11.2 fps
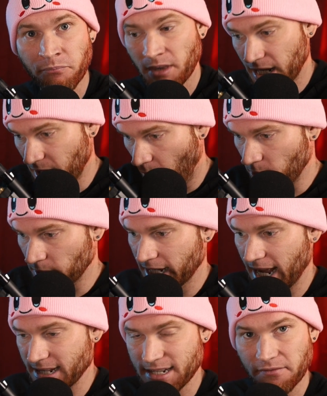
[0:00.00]
He only
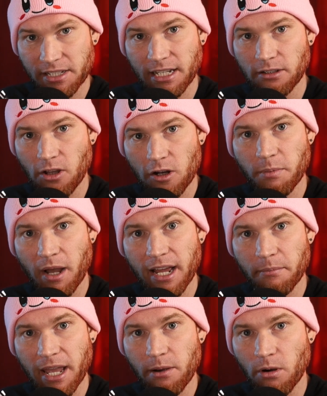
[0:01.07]
has everything locked behind a
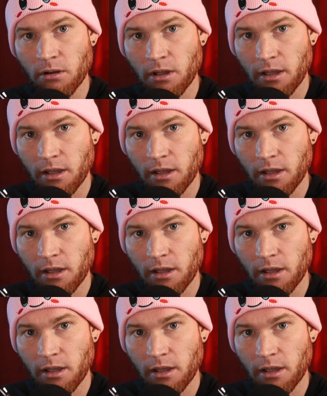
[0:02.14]
paywall.